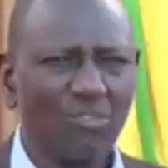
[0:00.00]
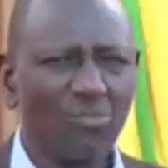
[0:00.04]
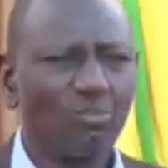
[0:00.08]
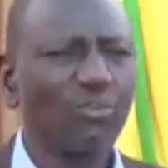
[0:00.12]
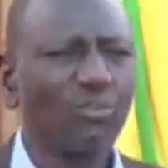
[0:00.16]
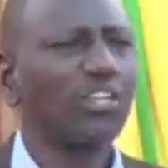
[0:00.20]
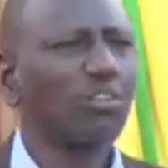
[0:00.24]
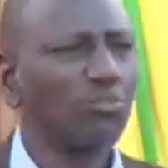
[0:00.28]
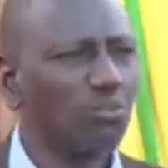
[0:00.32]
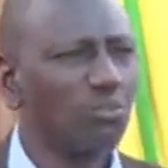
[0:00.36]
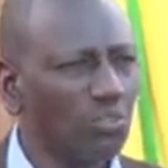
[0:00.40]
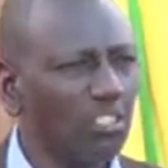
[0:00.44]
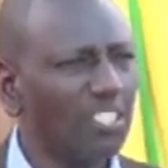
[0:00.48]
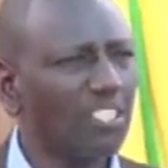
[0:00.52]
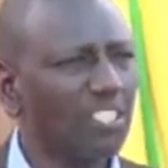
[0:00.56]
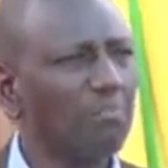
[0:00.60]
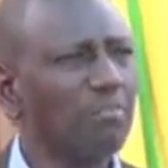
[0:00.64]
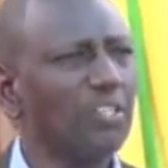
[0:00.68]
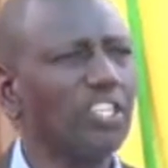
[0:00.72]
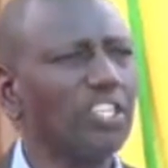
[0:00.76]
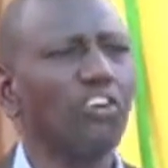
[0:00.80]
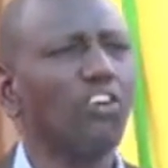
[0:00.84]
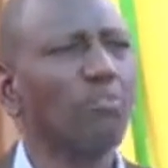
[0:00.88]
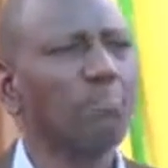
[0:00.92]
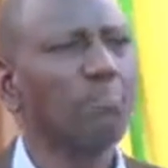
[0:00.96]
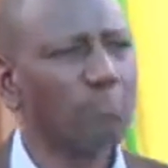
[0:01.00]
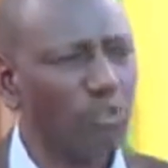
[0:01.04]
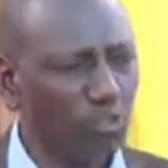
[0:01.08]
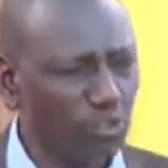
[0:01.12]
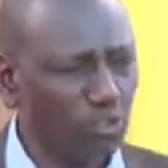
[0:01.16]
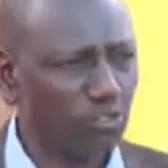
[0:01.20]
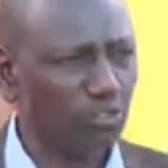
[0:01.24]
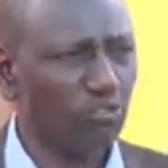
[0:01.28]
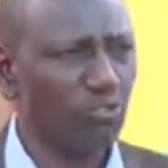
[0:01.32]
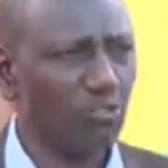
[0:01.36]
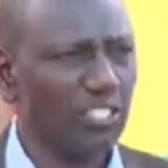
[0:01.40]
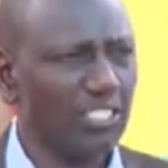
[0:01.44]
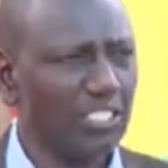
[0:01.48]
we would be
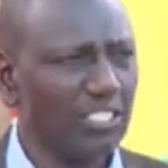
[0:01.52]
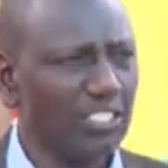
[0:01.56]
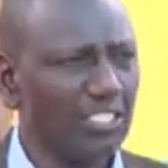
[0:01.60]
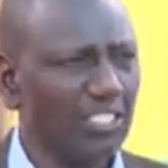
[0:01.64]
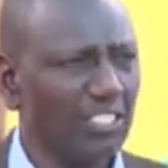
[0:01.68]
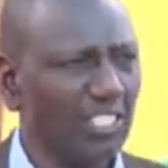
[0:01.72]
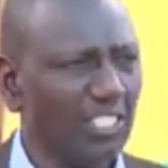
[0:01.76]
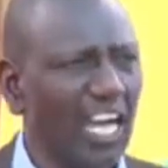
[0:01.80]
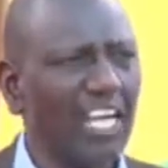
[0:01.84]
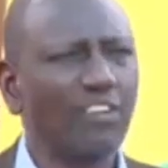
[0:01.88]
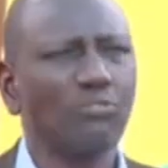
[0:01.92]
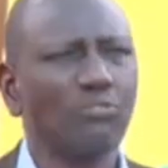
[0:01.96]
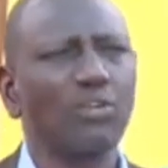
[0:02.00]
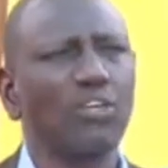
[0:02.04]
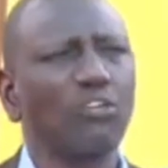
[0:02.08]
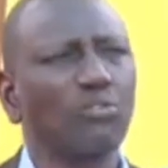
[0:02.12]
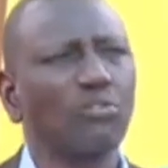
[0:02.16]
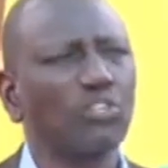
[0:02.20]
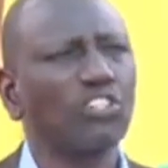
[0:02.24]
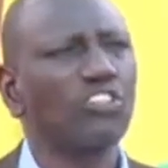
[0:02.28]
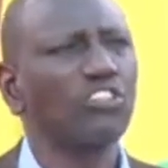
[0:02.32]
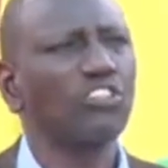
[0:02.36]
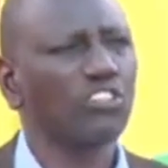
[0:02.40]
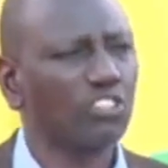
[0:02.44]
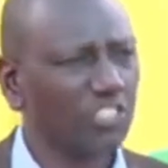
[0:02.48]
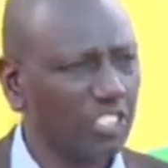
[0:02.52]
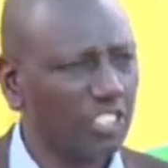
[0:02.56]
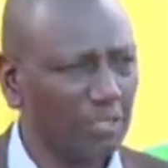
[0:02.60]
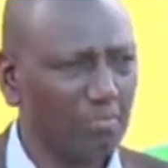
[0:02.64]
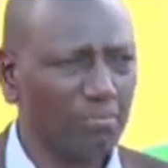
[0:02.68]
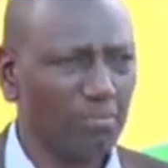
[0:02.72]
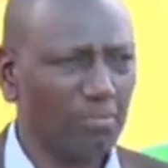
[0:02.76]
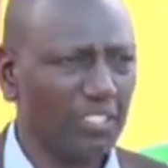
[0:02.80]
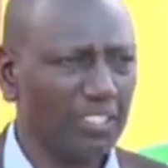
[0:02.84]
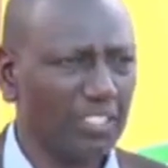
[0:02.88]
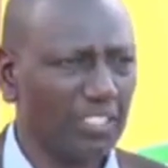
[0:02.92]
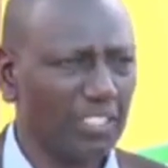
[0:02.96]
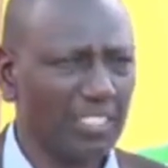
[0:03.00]
opposed to it, and we would not
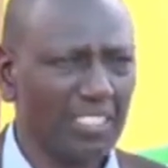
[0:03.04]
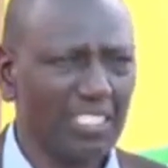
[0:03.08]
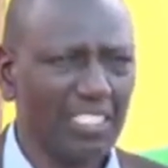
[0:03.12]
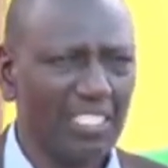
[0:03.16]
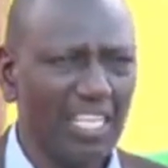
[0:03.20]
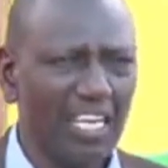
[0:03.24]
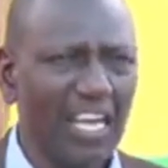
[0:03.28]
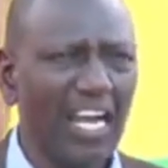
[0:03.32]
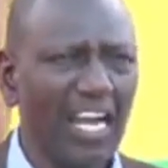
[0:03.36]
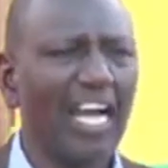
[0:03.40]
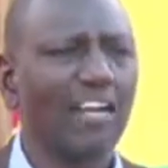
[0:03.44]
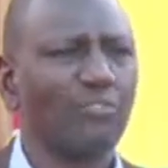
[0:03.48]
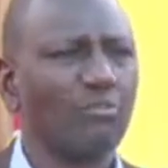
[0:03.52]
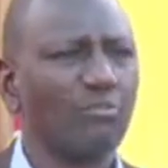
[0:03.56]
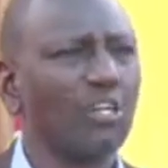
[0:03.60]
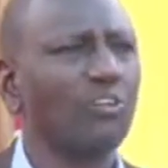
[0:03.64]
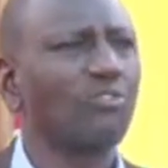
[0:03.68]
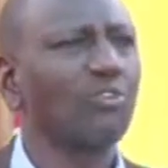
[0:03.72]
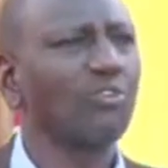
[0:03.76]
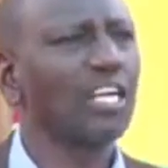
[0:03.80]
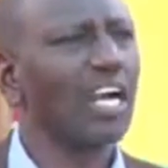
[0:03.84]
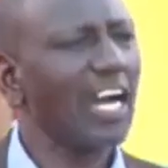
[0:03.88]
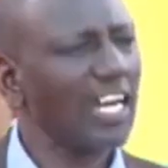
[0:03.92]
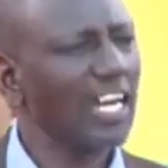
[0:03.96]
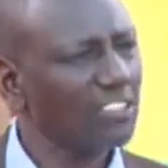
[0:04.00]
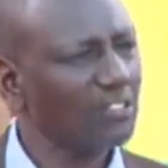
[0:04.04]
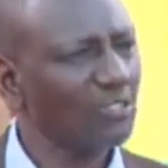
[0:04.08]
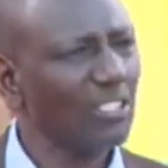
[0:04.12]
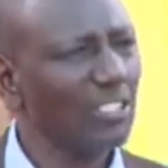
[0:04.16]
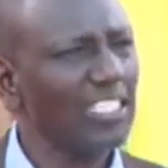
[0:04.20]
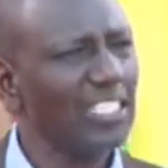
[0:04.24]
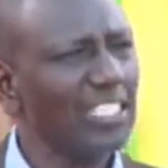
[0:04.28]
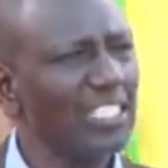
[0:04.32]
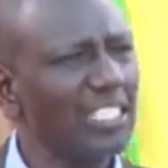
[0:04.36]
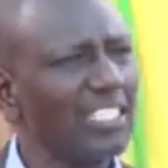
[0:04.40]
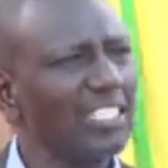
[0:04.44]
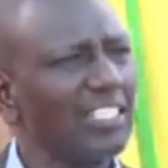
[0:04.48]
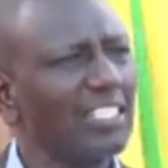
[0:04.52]
support it, and we would
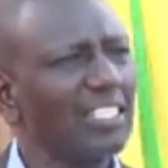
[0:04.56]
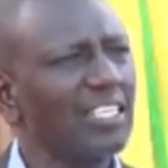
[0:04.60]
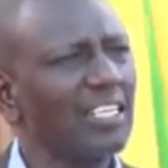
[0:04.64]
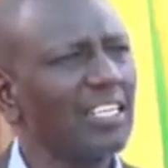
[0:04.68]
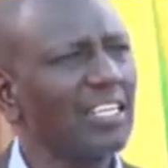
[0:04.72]
actually